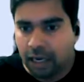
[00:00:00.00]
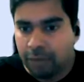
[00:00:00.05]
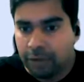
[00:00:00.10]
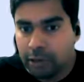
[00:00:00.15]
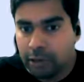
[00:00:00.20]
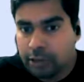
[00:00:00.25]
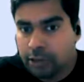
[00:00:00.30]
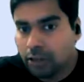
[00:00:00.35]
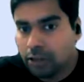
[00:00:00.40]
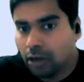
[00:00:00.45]

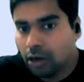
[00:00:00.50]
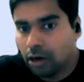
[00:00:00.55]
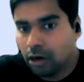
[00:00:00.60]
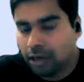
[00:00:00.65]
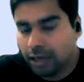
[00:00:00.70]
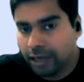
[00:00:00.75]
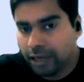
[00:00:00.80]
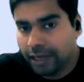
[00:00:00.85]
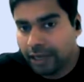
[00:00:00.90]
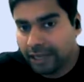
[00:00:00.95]
we also
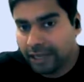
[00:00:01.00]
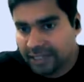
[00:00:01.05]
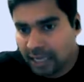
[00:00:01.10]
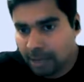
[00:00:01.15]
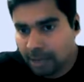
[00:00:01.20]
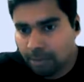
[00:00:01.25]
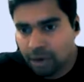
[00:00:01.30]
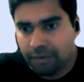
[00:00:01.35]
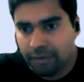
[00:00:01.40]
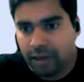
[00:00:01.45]
talked an
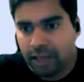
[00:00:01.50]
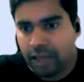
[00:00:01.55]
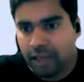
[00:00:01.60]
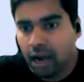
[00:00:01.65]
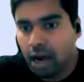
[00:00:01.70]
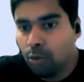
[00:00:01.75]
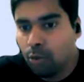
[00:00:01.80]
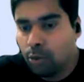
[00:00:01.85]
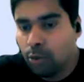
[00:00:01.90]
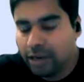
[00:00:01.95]
example of like
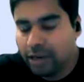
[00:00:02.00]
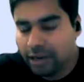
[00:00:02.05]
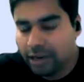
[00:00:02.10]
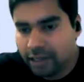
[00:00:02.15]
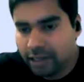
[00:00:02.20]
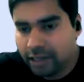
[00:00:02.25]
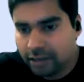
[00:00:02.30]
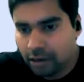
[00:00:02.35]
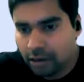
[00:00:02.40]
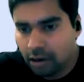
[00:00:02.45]
how we
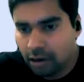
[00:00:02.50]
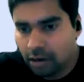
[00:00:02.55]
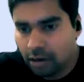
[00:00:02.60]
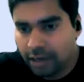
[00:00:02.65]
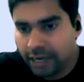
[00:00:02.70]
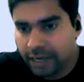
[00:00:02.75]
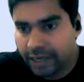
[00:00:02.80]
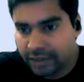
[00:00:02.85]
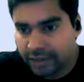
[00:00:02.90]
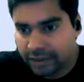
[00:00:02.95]
really
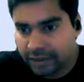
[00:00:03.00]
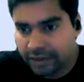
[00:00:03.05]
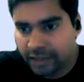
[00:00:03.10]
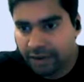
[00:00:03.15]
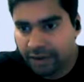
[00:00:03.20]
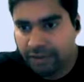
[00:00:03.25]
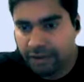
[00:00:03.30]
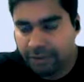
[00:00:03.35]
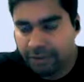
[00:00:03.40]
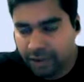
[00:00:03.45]
solve data
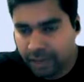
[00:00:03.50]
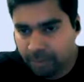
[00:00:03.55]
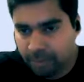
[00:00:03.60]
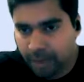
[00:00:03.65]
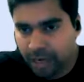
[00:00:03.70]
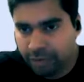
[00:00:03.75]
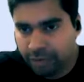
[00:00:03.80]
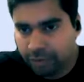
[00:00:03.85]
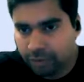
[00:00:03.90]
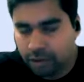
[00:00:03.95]
discovery with
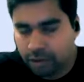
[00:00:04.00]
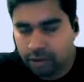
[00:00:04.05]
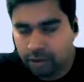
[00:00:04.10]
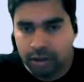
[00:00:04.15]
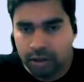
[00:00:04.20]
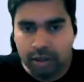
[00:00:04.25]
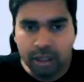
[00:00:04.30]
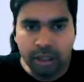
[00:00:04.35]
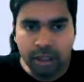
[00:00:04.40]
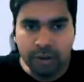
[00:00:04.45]

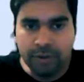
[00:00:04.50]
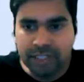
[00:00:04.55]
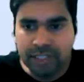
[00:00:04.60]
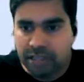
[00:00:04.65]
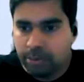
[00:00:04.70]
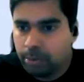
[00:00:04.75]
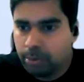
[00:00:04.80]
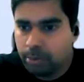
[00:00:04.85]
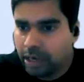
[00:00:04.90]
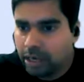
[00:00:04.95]
Metaphor,
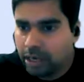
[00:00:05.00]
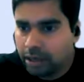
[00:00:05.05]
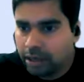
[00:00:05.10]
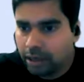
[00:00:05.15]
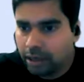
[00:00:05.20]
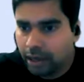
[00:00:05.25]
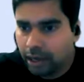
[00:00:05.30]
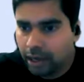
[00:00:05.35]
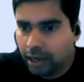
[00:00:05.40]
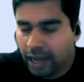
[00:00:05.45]
which is
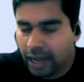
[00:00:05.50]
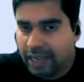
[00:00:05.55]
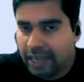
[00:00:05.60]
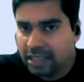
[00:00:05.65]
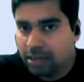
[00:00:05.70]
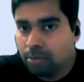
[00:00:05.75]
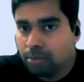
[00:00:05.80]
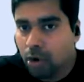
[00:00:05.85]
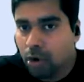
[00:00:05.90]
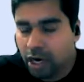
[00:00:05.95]
built
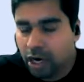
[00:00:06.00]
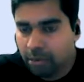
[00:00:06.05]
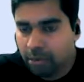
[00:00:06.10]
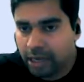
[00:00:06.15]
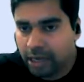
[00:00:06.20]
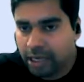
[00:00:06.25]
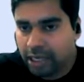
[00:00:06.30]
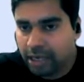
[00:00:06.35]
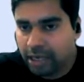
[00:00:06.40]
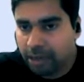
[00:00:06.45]
as a
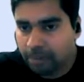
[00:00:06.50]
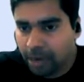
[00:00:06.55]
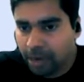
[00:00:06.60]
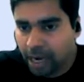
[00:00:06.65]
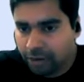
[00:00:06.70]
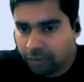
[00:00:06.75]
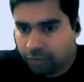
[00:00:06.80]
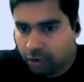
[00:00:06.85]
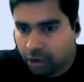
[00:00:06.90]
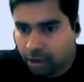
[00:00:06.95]
modern metadata
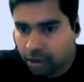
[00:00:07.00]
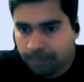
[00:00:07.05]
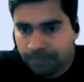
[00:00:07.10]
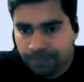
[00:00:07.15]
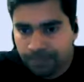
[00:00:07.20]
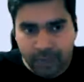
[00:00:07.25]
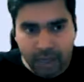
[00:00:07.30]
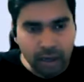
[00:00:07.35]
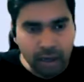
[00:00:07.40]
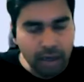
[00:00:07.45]

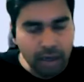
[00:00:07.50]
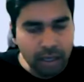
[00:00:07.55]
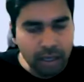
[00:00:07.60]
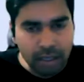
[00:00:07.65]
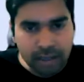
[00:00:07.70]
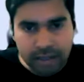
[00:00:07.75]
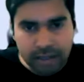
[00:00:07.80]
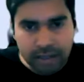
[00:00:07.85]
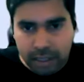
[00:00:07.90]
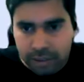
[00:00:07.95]
platform,
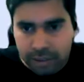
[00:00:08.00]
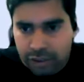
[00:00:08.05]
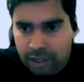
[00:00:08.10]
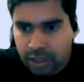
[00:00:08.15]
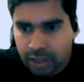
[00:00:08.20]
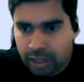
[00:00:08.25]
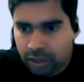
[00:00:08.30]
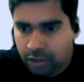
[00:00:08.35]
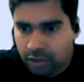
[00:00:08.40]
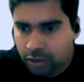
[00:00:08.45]

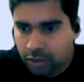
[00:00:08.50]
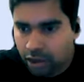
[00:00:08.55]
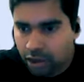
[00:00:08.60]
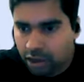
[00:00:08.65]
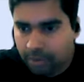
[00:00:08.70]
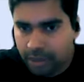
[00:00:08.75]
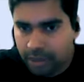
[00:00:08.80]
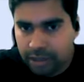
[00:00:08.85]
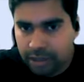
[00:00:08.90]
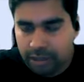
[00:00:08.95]
searching,
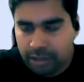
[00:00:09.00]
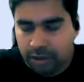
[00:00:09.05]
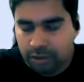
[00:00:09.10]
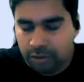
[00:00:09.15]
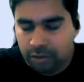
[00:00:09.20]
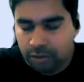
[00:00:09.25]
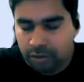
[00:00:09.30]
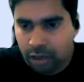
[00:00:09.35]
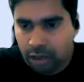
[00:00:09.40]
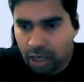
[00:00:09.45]

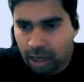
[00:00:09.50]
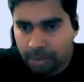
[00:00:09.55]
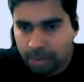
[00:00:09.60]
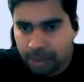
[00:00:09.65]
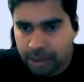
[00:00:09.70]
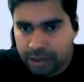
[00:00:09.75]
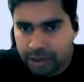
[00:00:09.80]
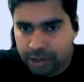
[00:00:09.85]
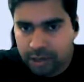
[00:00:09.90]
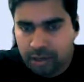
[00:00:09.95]
documentation,
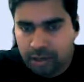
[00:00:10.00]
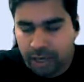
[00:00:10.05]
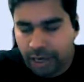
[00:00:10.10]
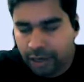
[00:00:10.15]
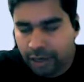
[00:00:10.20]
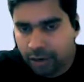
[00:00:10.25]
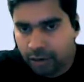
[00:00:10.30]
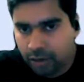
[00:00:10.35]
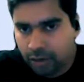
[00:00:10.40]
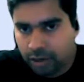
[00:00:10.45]
collaboration
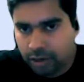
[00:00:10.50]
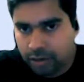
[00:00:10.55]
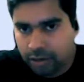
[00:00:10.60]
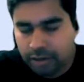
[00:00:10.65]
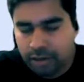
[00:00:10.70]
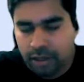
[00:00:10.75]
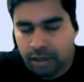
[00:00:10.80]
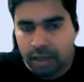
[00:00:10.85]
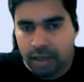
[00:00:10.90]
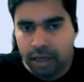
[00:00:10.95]

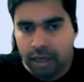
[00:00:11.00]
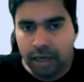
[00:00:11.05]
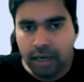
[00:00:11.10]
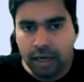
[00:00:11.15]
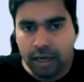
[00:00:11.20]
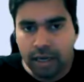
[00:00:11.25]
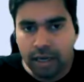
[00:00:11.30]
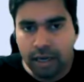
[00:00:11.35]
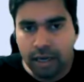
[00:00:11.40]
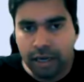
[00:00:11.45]
across
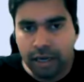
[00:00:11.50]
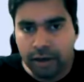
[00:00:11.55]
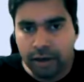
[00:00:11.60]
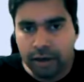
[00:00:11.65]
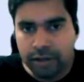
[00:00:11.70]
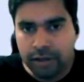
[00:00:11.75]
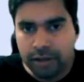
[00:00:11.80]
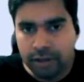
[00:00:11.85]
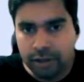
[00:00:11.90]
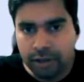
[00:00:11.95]

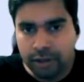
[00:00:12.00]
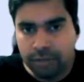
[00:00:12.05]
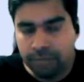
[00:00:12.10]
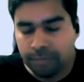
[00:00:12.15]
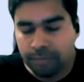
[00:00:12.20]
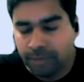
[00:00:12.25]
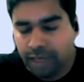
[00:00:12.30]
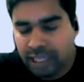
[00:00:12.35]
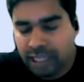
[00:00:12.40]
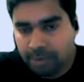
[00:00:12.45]

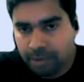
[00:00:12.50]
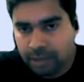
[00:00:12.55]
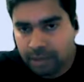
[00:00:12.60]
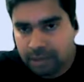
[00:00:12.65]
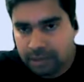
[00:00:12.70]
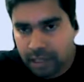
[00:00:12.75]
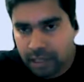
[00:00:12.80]
your multiple